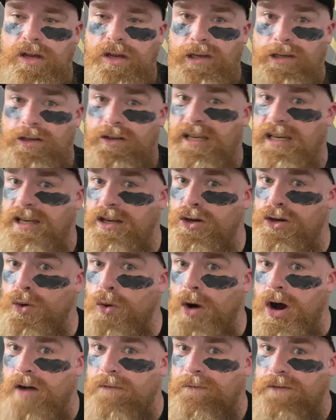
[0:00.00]
You get a new
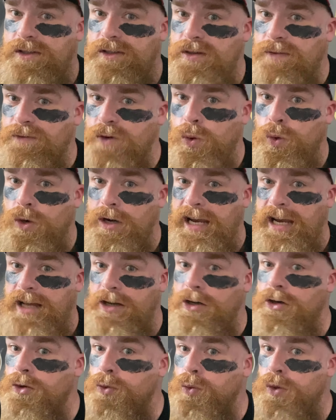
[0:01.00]
offensive
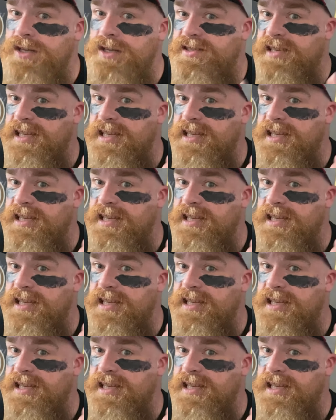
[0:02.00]
coordinator who was